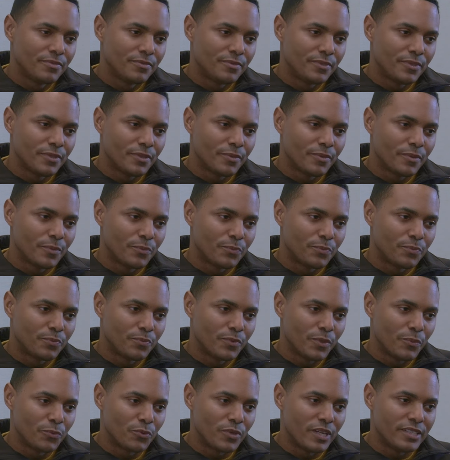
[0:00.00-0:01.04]

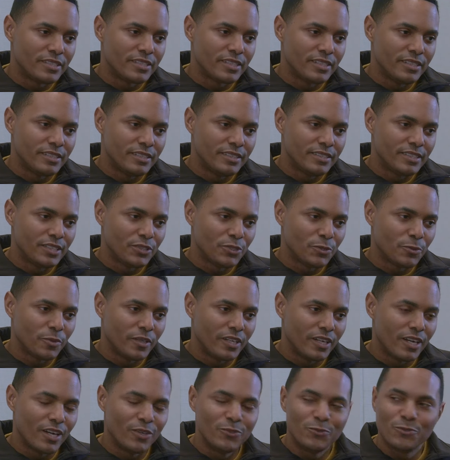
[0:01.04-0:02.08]
the president is
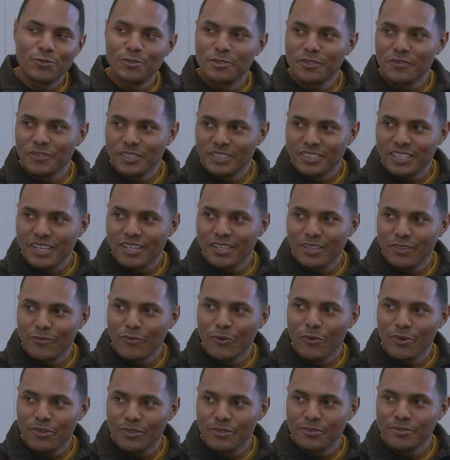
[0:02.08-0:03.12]
issuing hundreds of executive
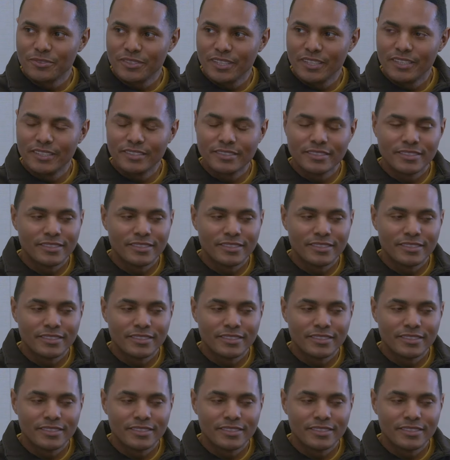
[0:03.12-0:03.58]
orders, and